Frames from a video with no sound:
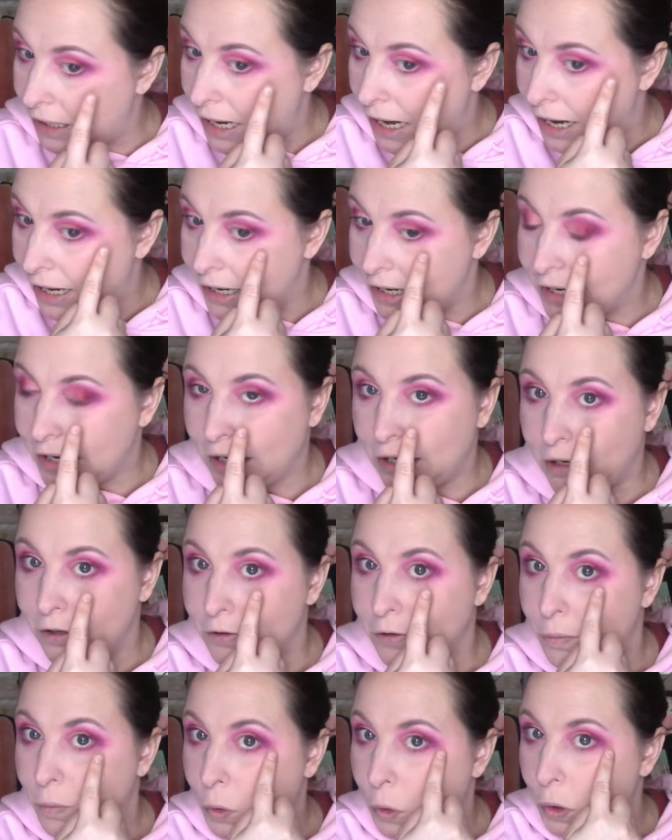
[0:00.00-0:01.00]
added a
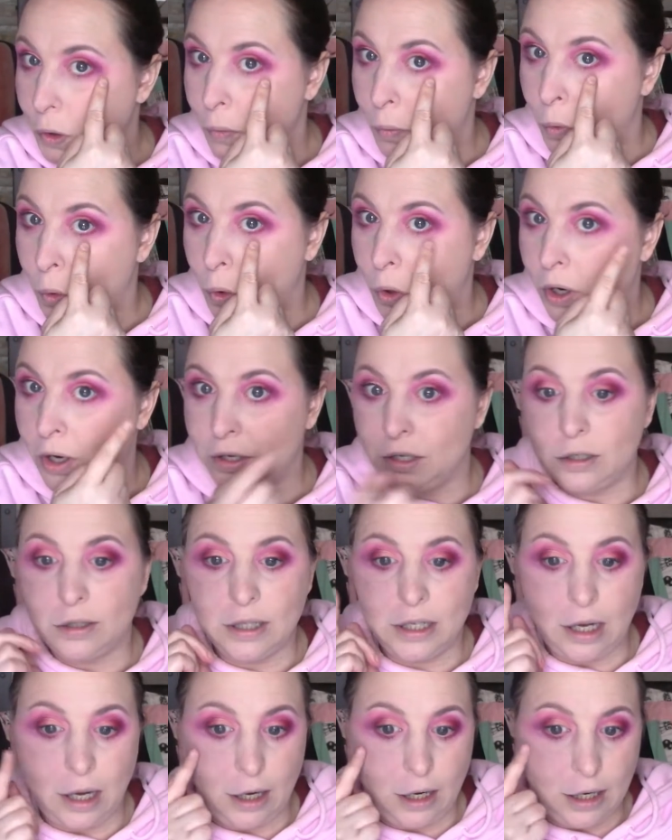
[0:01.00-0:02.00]
little more, more under
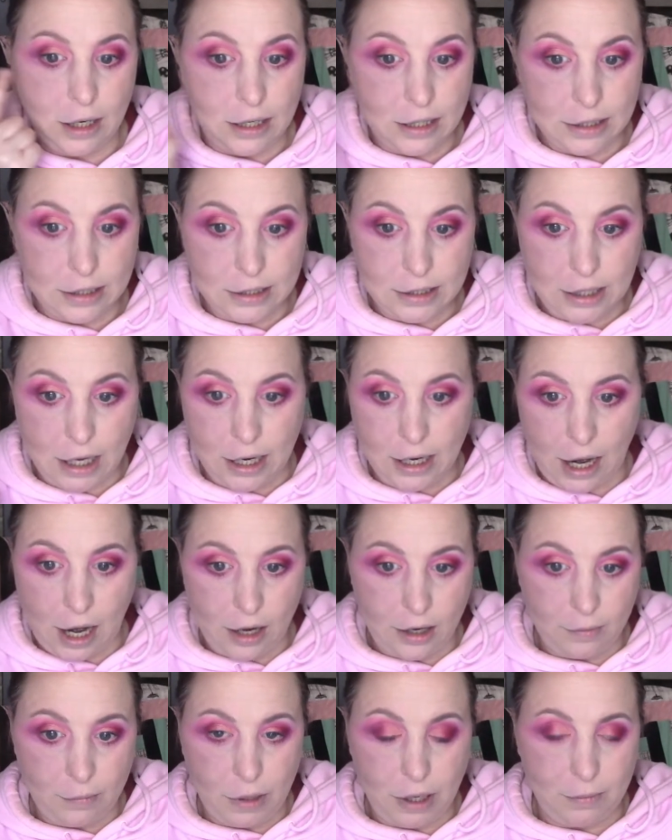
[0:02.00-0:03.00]
the eyes. I
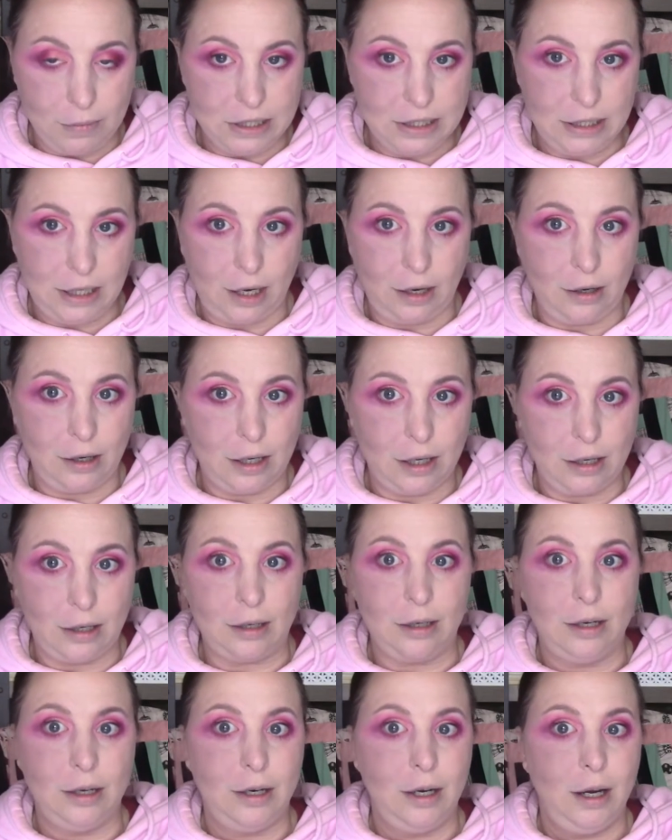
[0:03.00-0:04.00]
added my mascara.